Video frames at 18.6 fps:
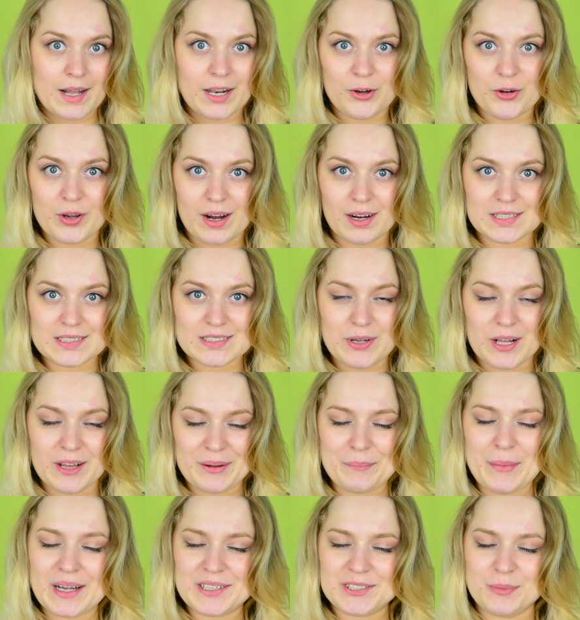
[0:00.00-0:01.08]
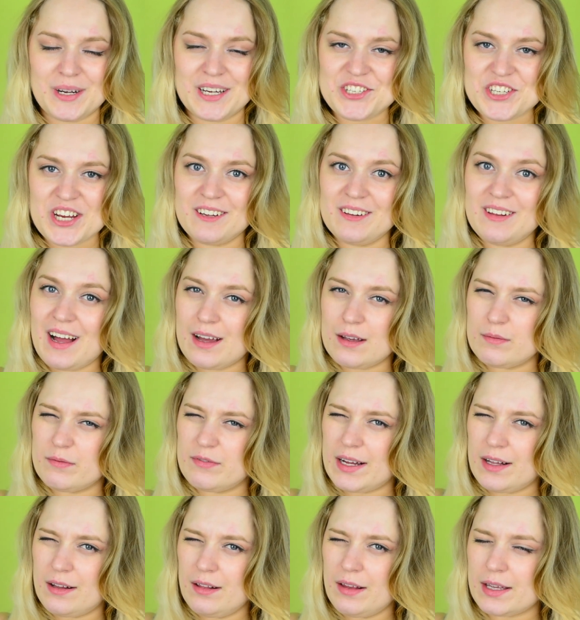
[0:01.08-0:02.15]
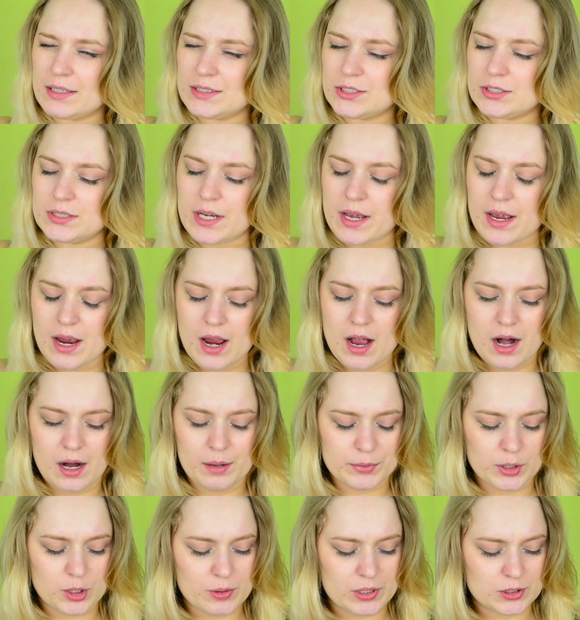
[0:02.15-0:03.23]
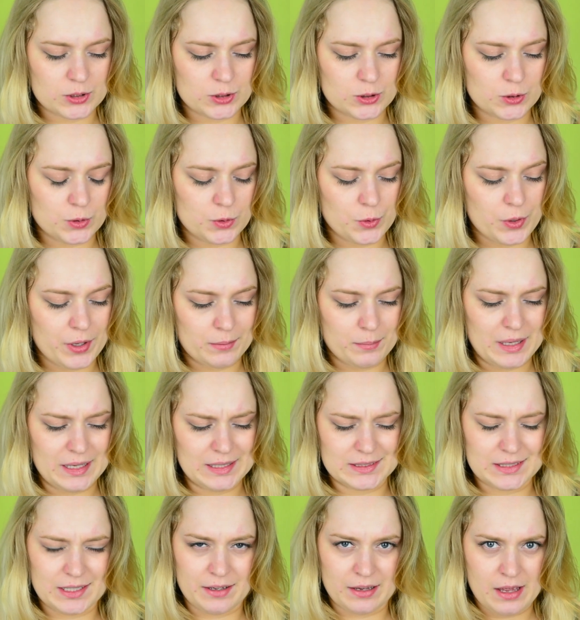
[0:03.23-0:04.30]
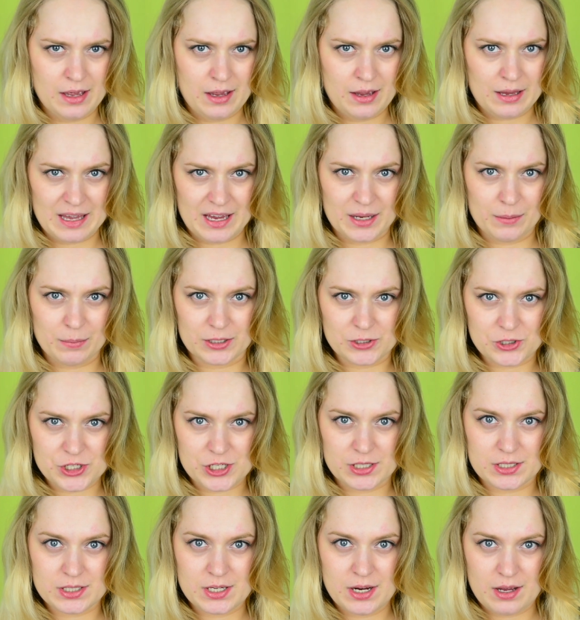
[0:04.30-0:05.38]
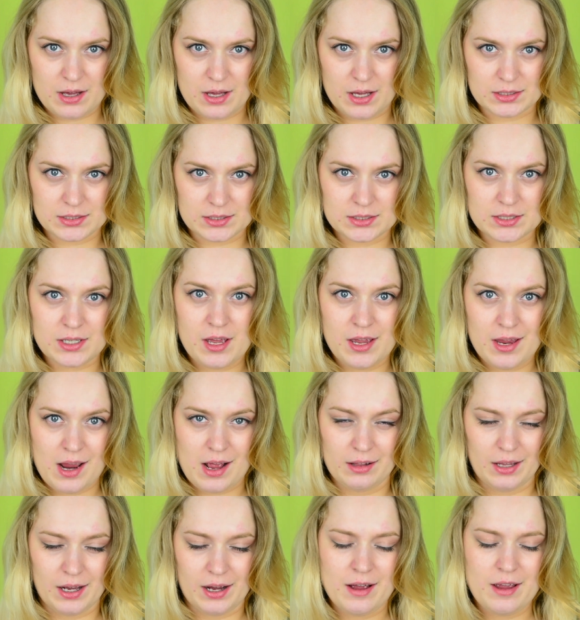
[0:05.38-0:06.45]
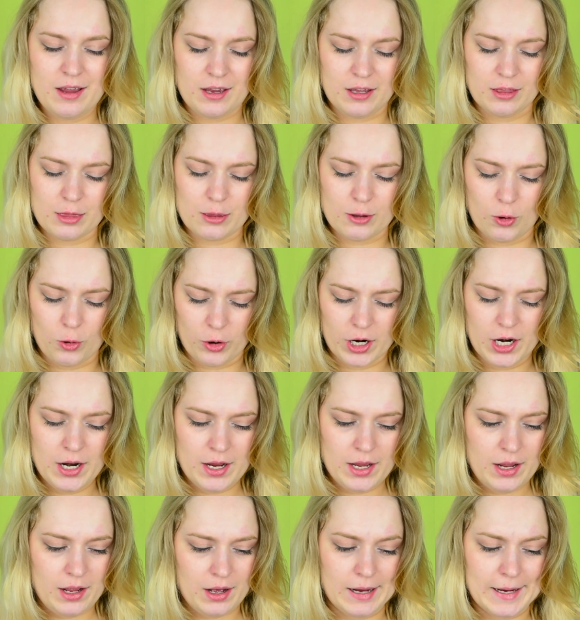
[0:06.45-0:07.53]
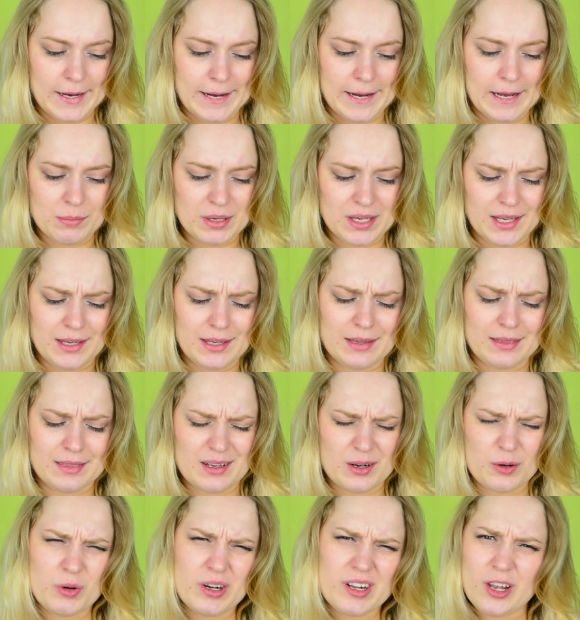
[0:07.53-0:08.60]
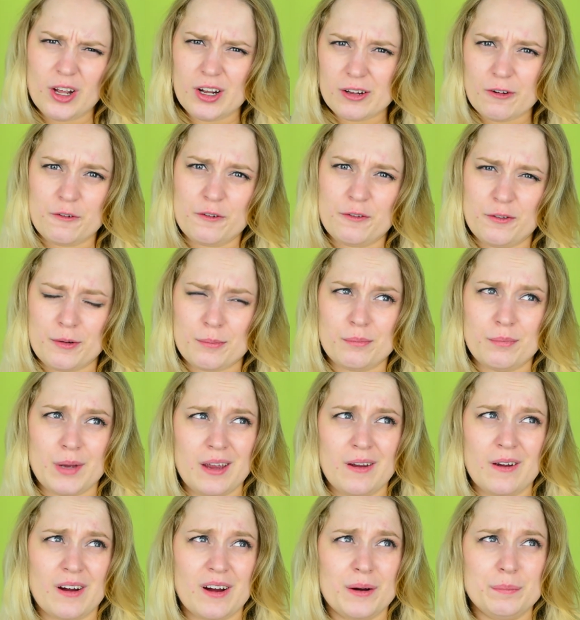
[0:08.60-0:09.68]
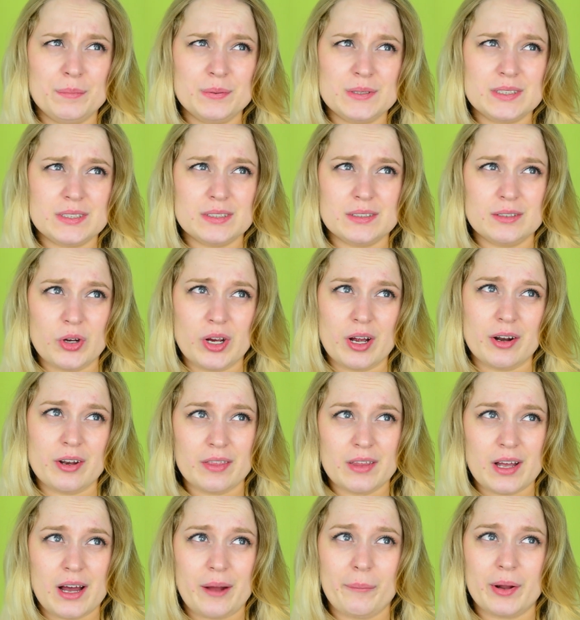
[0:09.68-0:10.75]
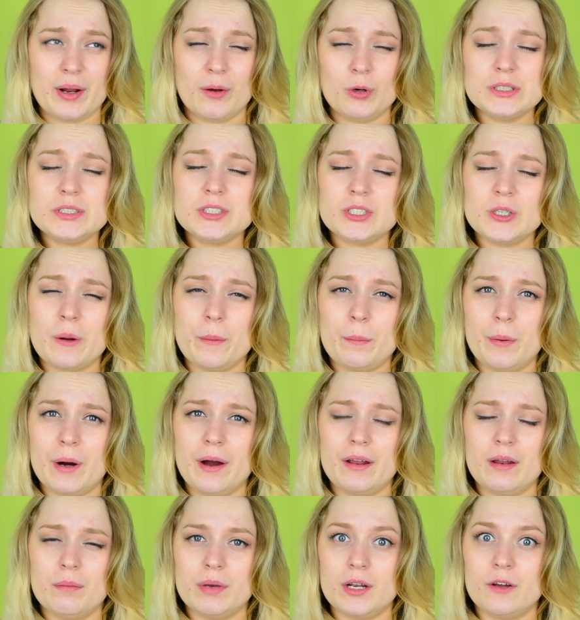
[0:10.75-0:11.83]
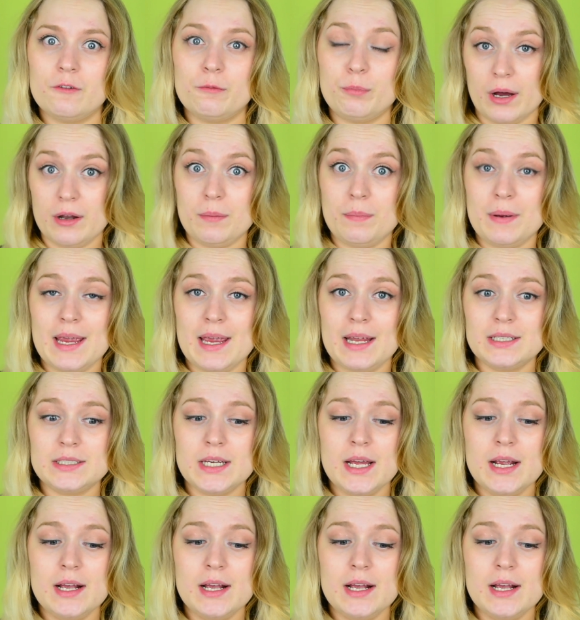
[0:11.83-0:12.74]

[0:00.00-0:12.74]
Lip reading: Hello guys, welcome back to my channel. I'm Vel, and today I'm going to do an amazing Kate Blanchett as Hela in Thor. I mean, there were a lot of makeups regarding that, but I want to combine a bit of body paint.